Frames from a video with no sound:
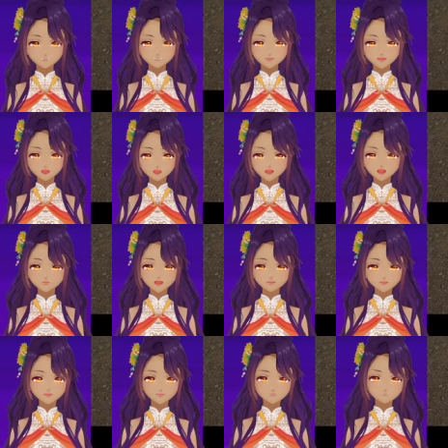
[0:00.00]
should have
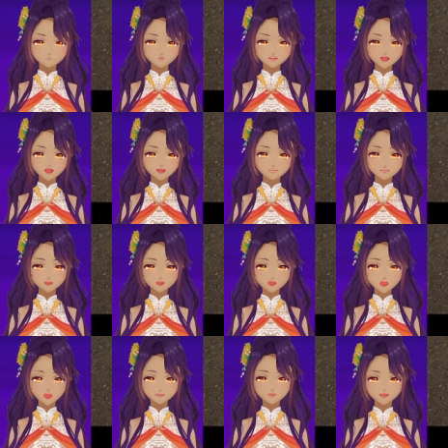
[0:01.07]
comforted the other in
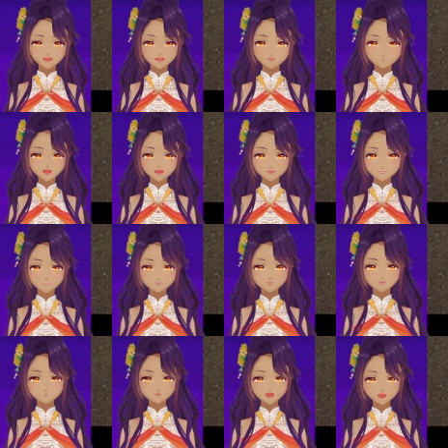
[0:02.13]
mourning, I
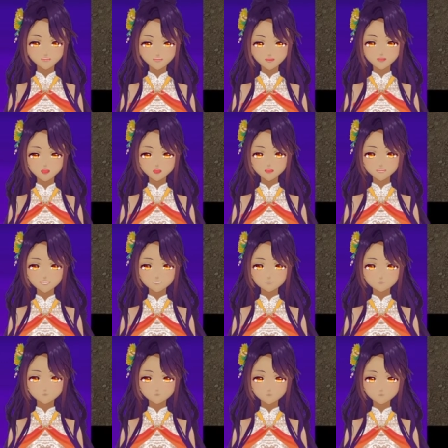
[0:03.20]
turned my back on her.
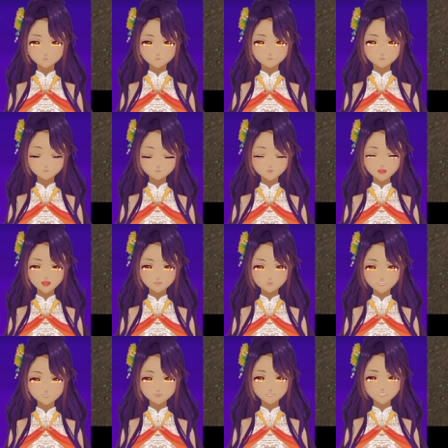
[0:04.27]
I
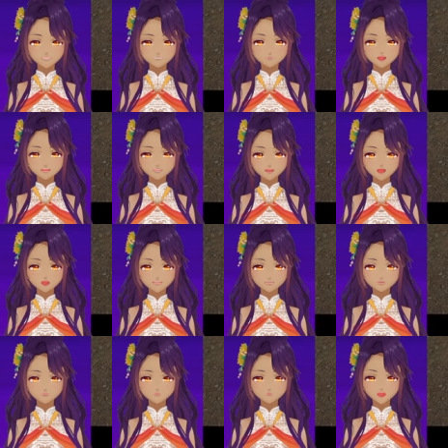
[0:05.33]
left her to bear the
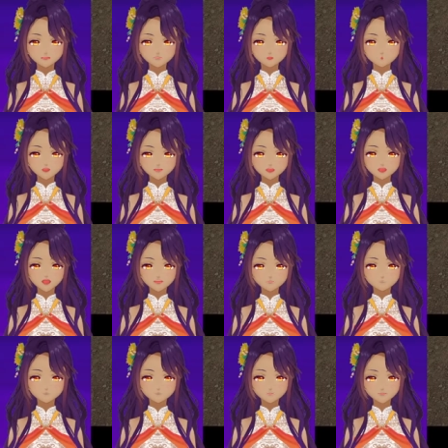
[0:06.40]
burden of not one, but
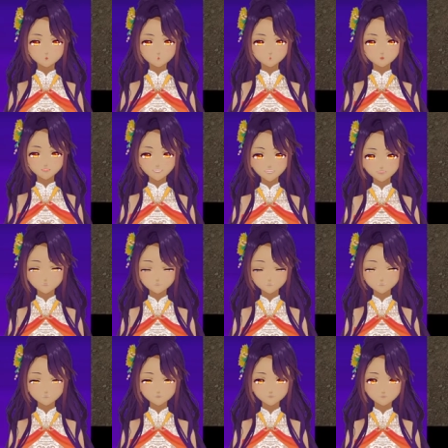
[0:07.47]
two
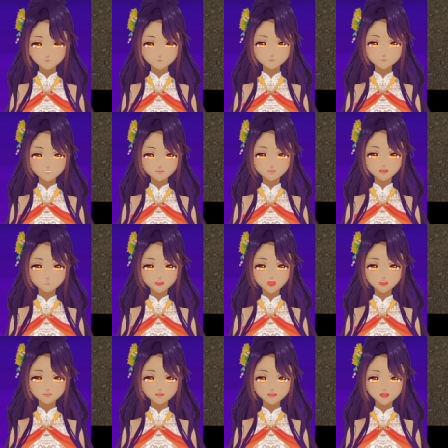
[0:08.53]
deaths. It is
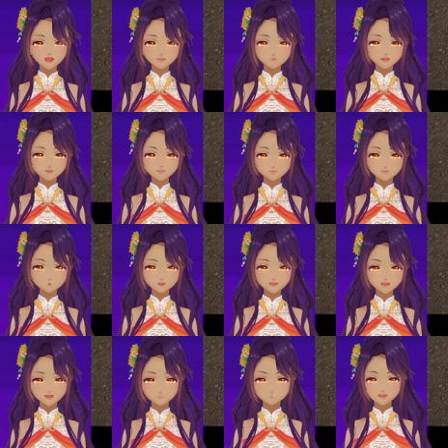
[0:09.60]
only natural that she would be
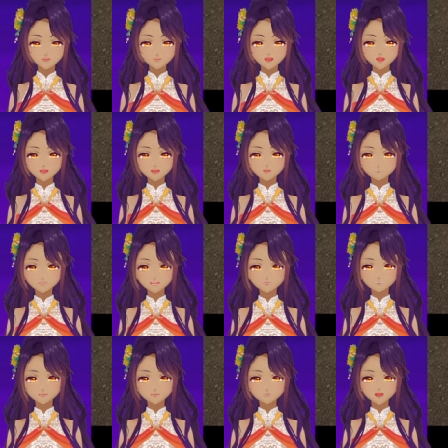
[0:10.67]
hesitant to look
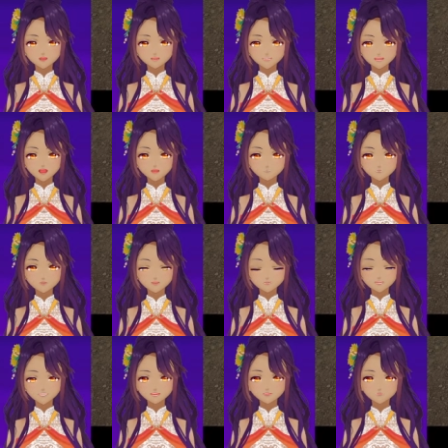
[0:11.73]
after another, given
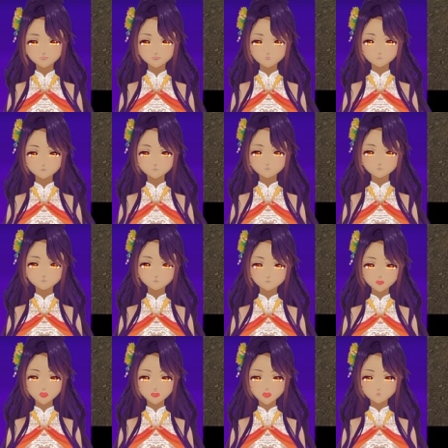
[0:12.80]
that.
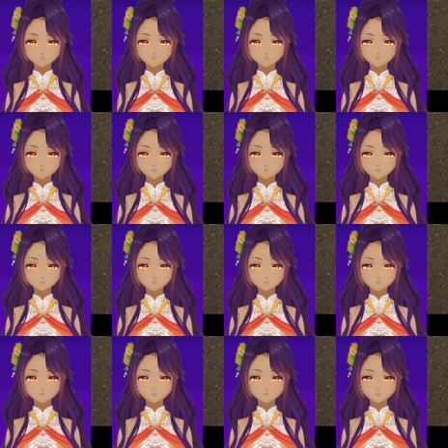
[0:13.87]
Oh.